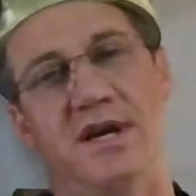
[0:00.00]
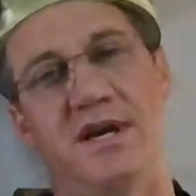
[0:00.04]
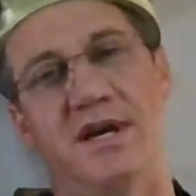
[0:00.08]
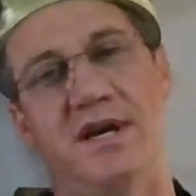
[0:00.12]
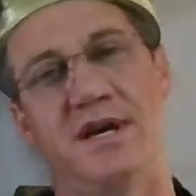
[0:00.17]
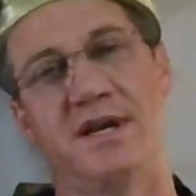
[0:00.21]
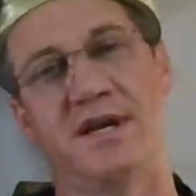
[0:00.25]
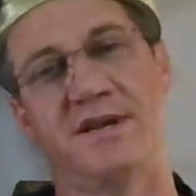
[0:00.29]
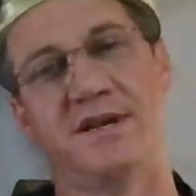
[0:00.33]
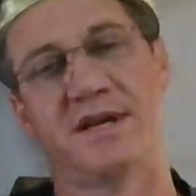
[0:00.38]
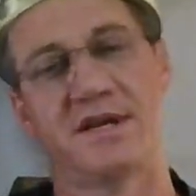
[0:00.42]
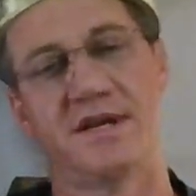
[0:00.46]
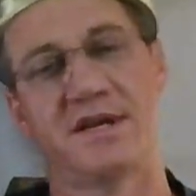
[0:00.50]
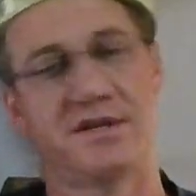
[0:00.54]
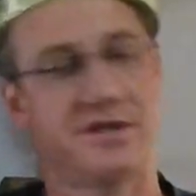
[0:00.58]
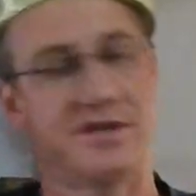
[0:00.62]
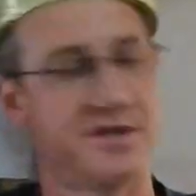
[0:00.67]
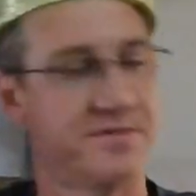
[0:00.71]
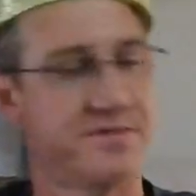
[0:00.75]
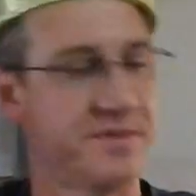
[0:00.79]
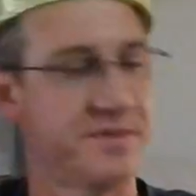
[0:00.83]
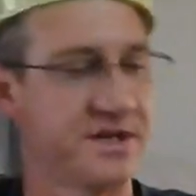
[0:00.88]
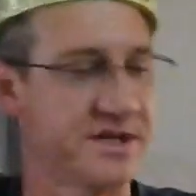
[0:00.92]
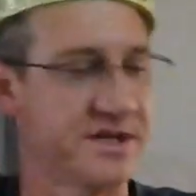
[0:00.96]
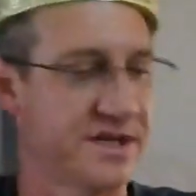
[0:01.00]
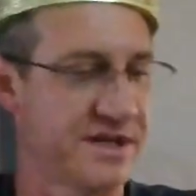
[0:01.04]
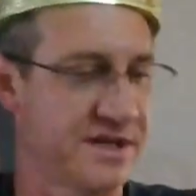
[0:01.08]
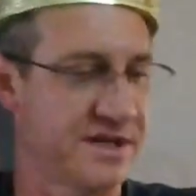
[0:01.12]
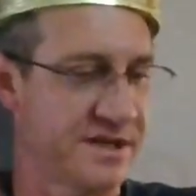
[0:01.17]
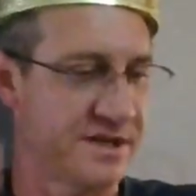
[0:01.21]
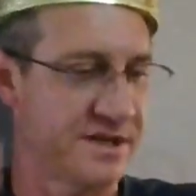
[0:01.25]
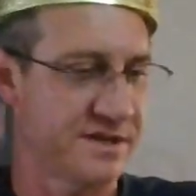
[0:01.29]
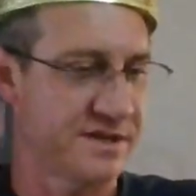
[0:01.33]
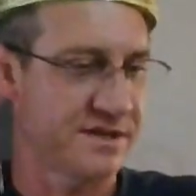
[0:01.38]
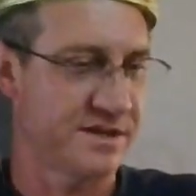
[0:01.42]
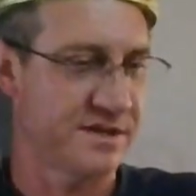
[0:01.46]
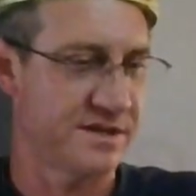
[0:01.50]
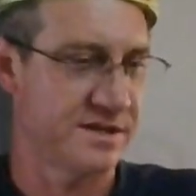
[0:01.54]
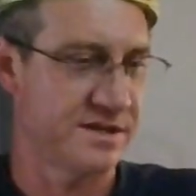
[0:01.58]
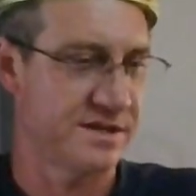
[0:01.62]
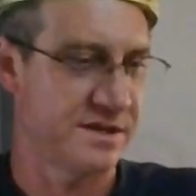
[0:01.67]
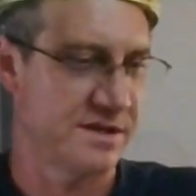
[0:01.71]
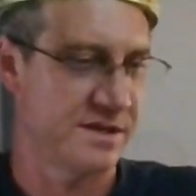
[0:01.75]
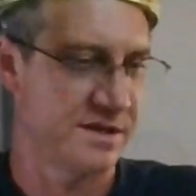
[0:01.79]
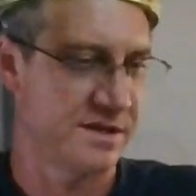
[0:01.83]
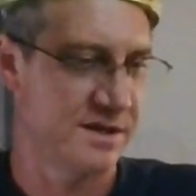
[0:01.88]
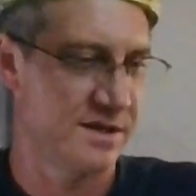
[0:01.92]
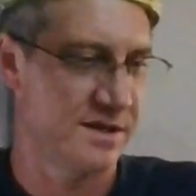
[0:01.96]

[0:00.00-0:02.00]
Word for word: and that's just because